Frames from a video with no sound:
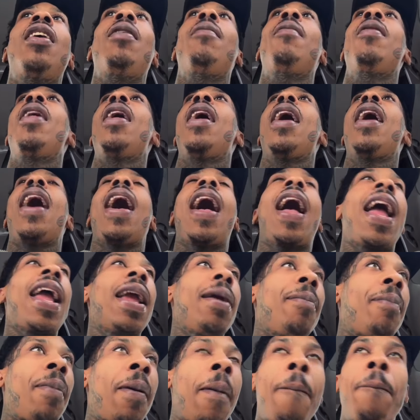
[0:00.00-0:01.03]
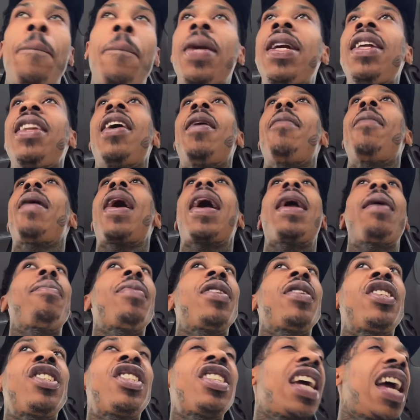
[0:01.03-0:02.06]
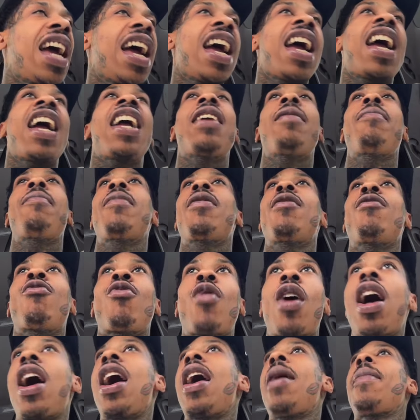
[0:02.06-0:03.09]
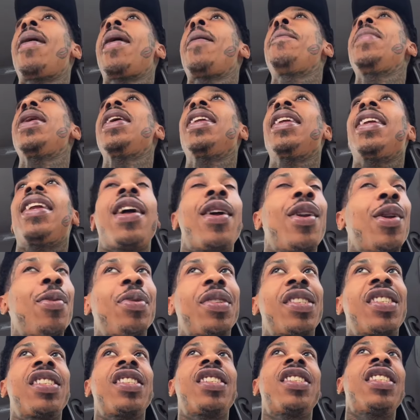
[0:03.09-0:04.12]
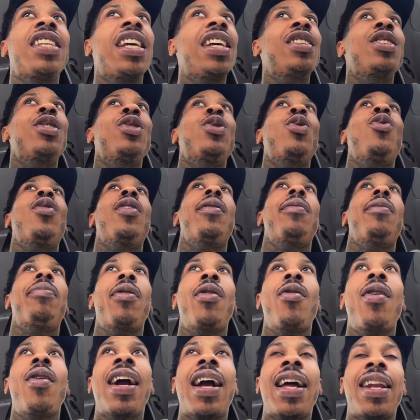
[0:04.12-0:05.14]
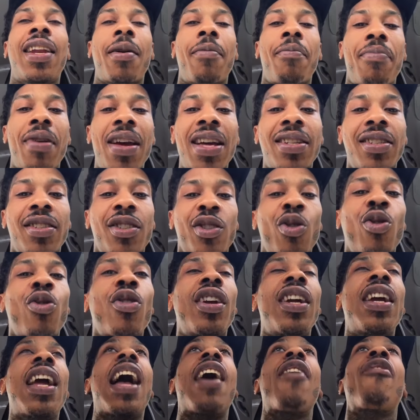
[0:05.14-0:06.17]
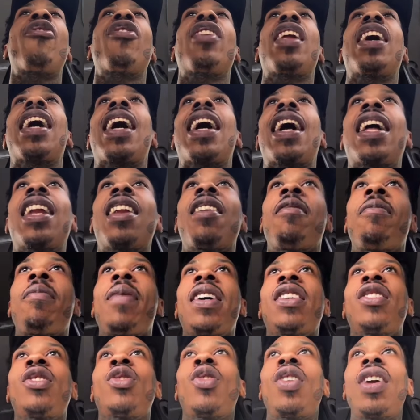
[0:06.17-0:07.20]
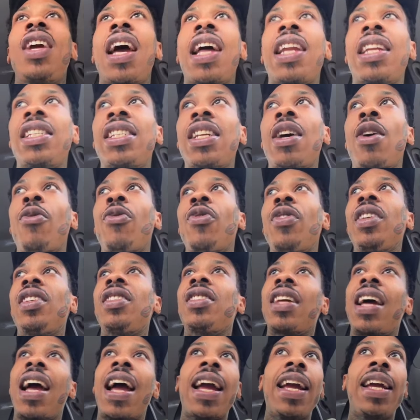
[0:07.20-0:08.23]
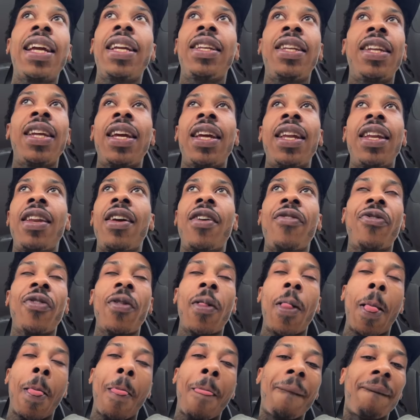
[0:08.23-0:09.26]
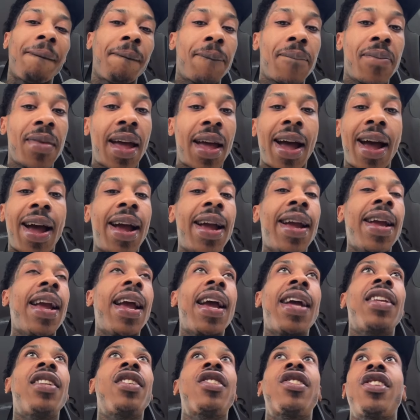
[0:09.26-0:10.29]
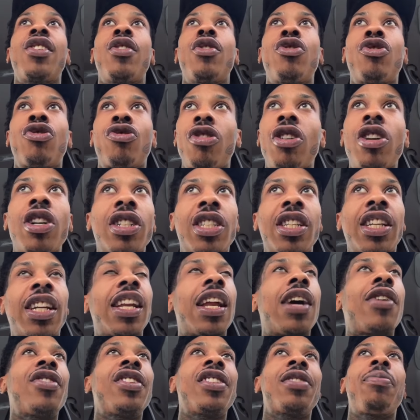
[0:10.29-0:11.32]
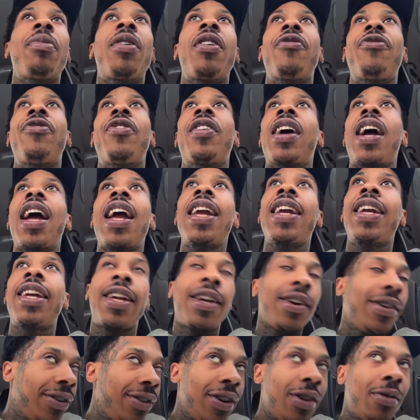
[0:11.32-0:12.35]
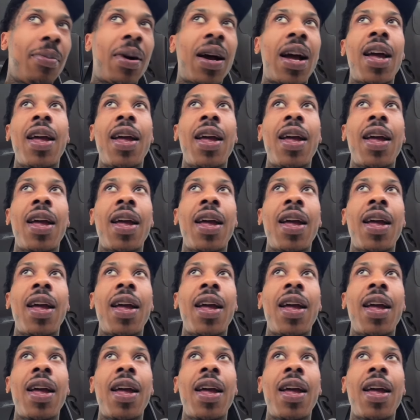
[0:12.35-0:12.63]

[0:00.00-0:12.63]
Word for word: I ain't been beat up. I ain't been shot. I ain't been robbed. I made it out. I'm a success story, bro. I got the best story. I feel like I got the best story out of Southeast. I ain't did nothing. I ain't had to sell drugs to get out this motherfucker. I ain't killed nobody.